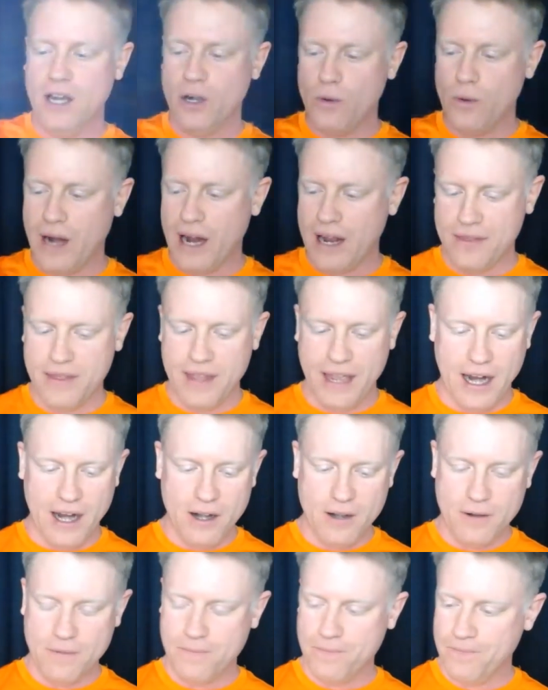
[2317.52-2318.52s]
Right there.
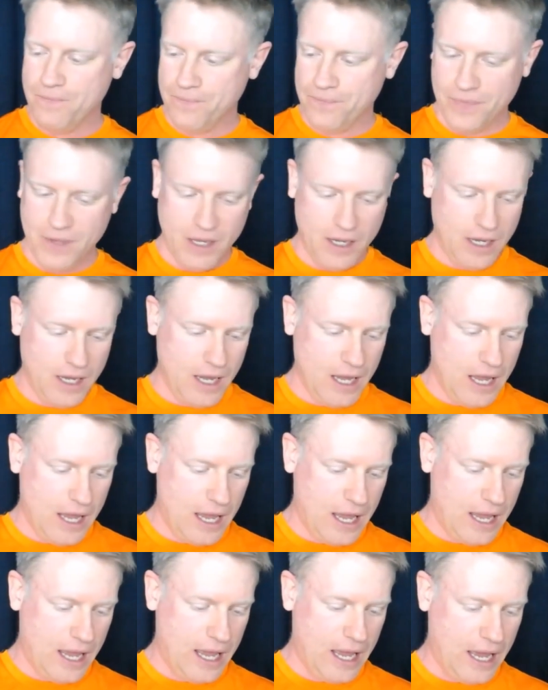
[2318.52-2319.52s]

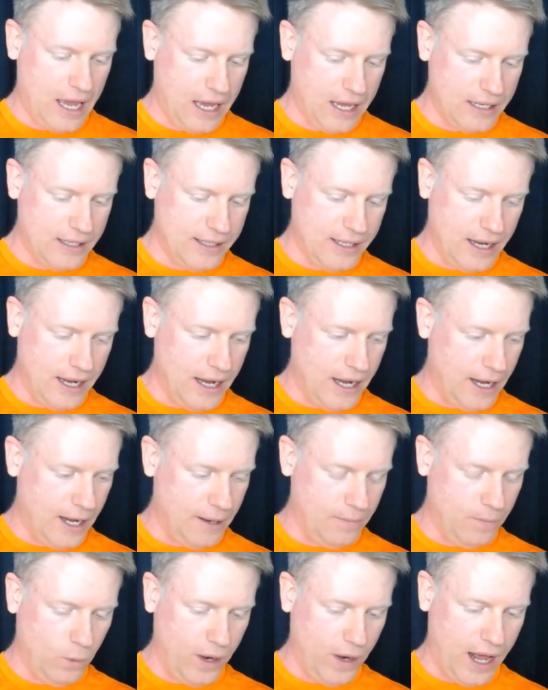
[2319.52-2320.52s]
And
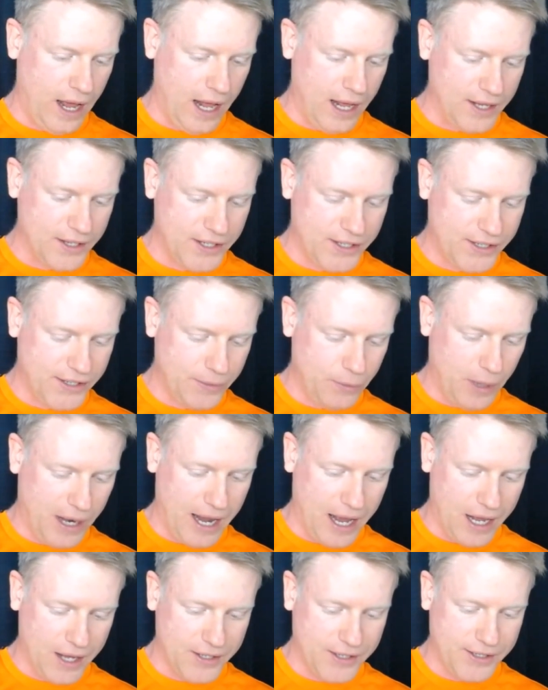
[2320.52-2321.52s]
what else?
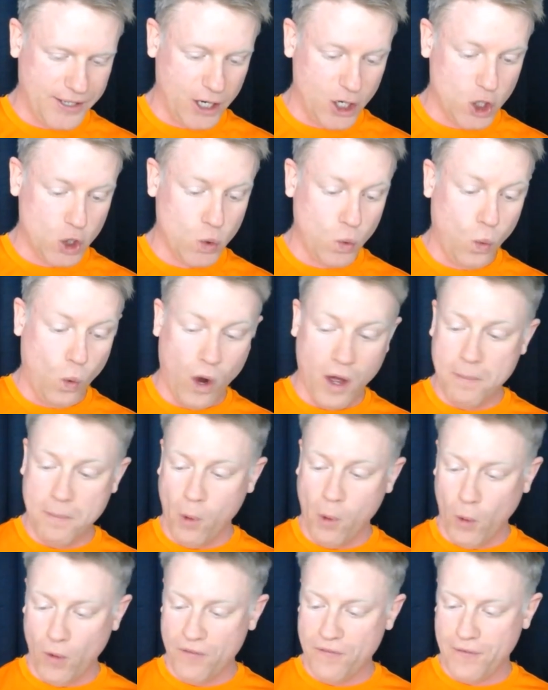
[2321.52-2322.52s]
There's one
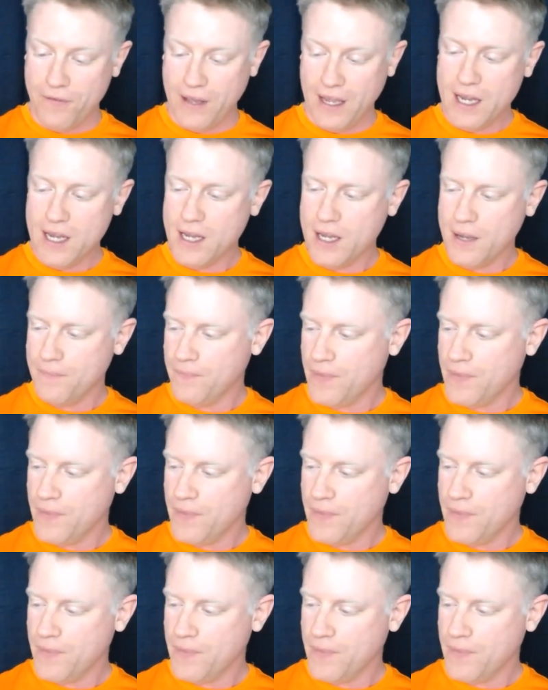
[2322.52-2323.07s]
more thing.